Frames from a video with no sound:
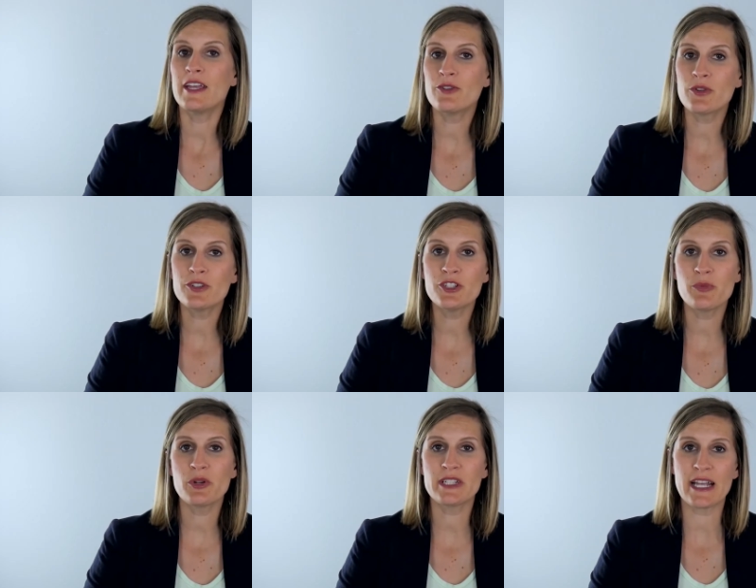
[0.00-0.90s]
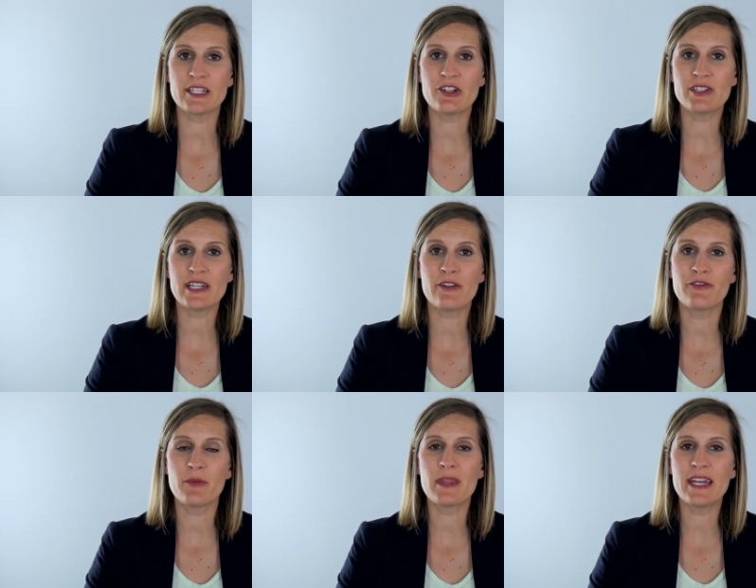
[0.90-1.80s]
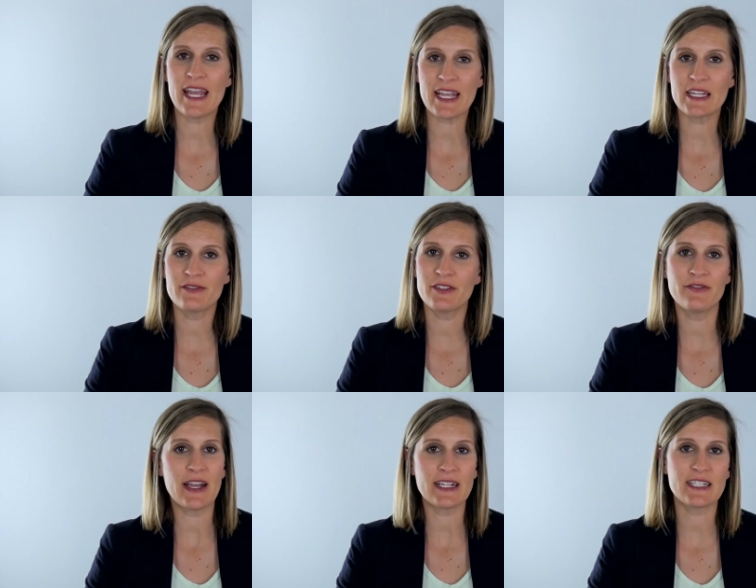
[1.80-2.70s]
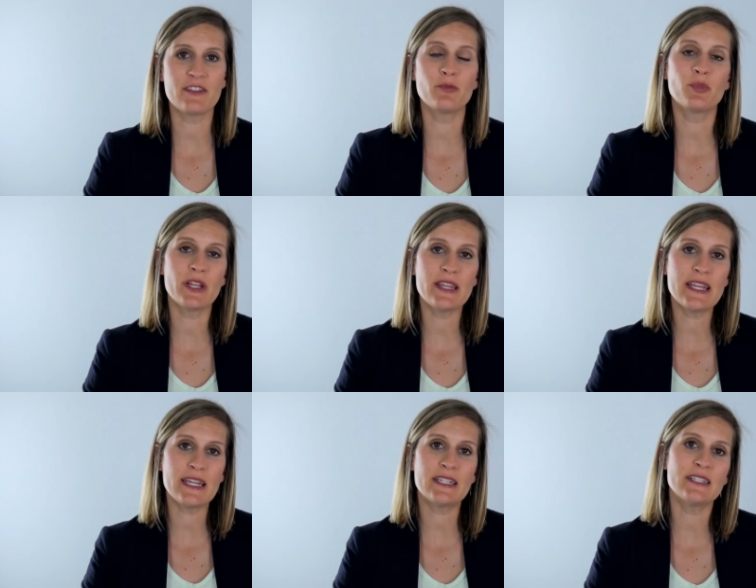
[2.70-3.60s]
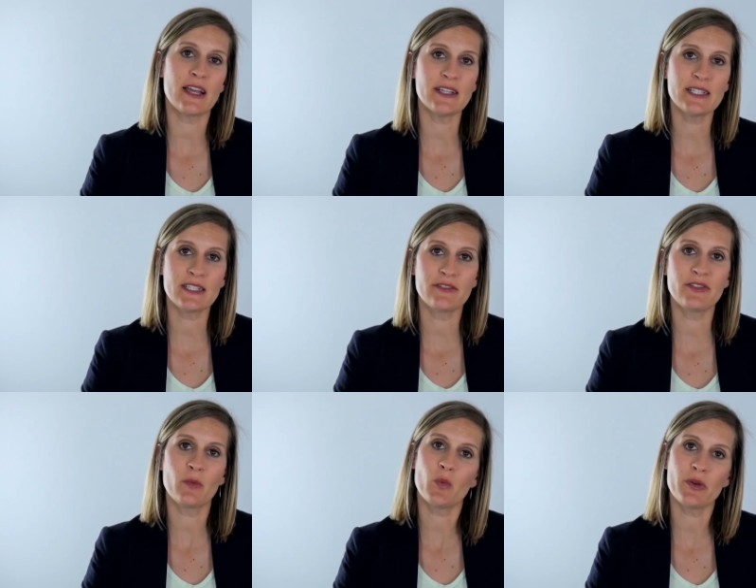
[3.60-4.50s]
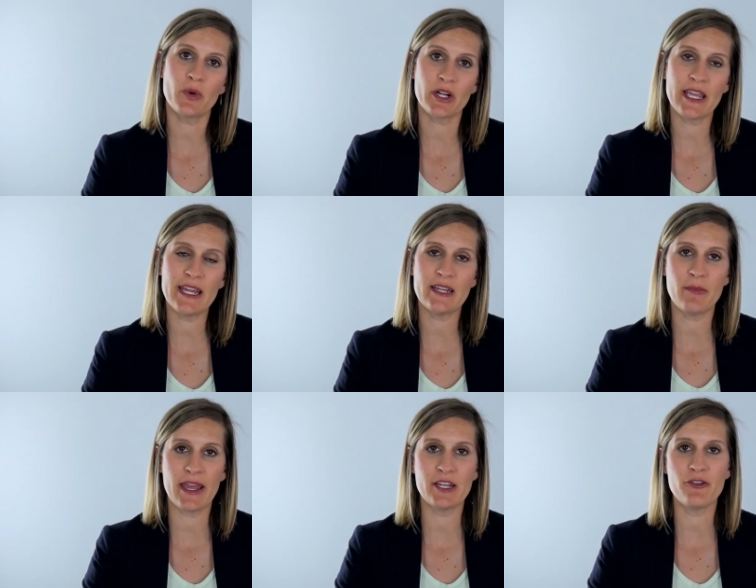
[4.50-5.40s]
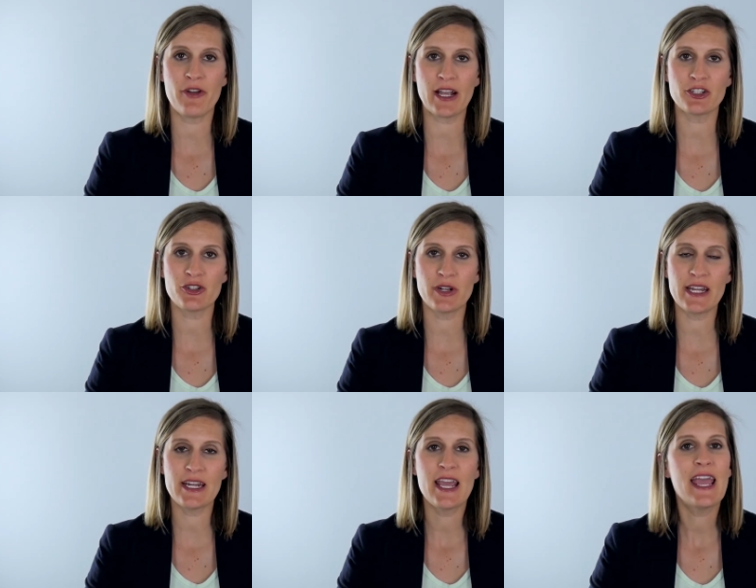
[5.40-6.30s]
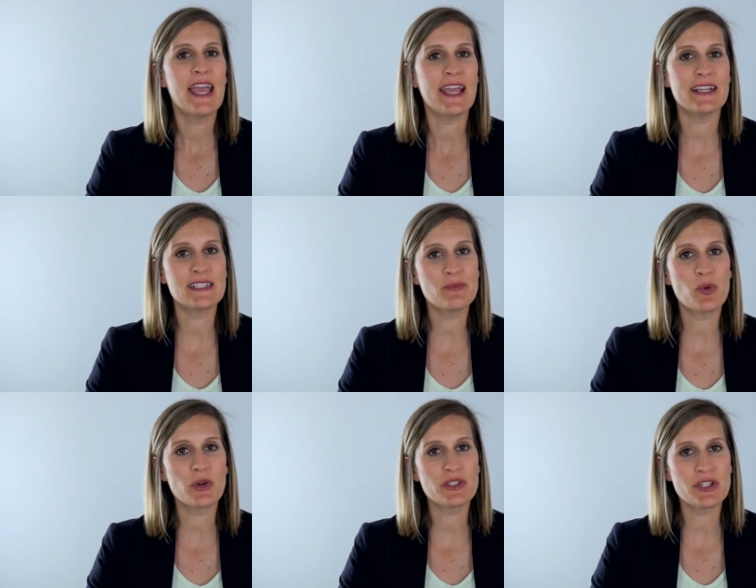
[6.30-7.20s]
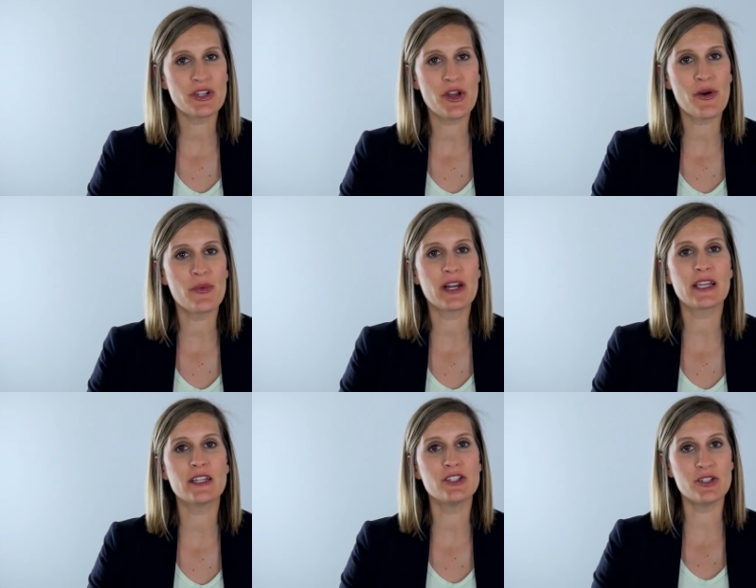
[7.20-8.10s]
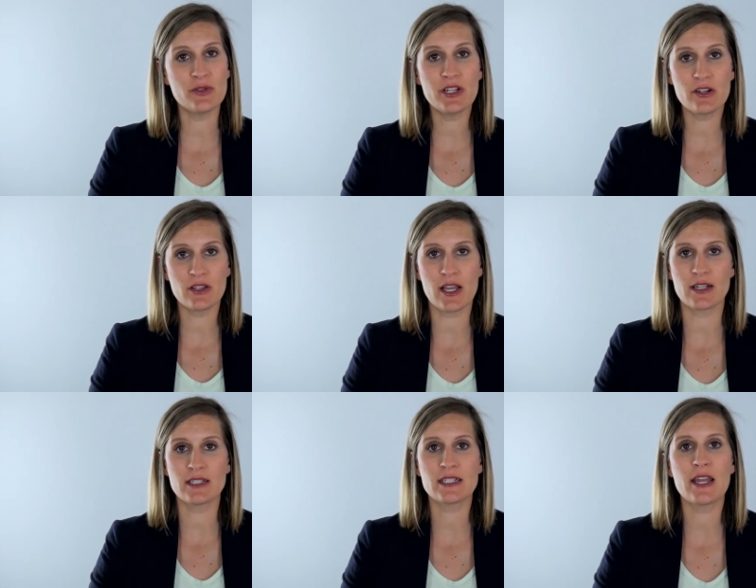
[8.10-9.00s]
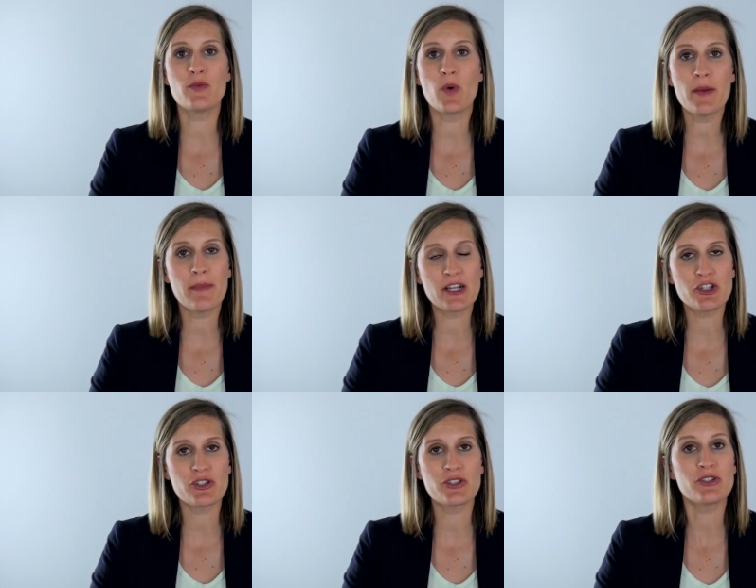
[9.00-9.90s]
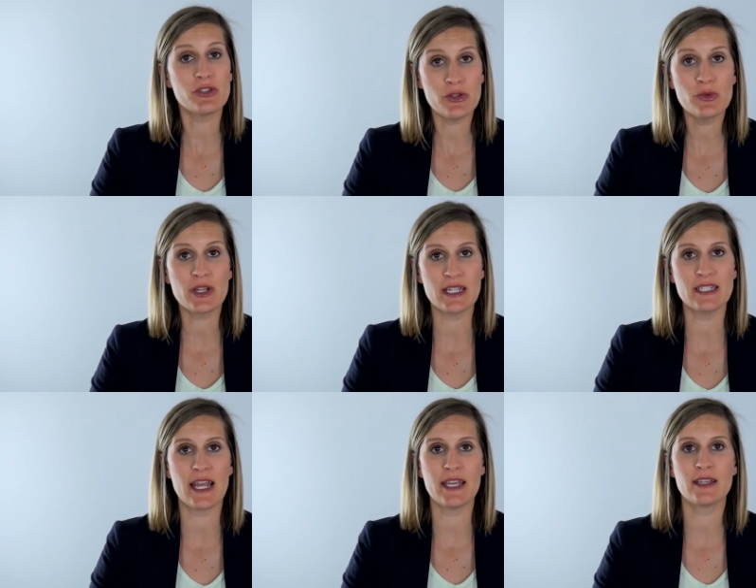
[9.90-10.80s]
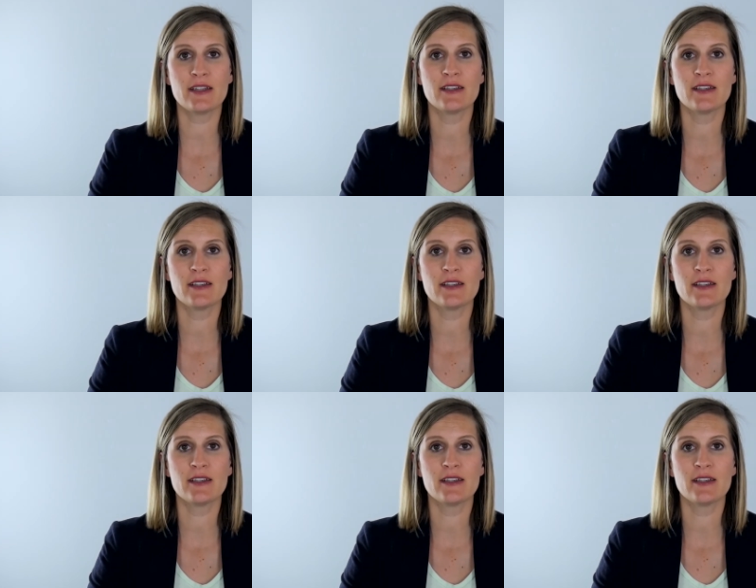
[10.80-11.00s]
In order to protect yourself from the negative effects of breathing in dust from woodworking and manufacturing, it's important to know what it can do to your lungs and what measures you can take.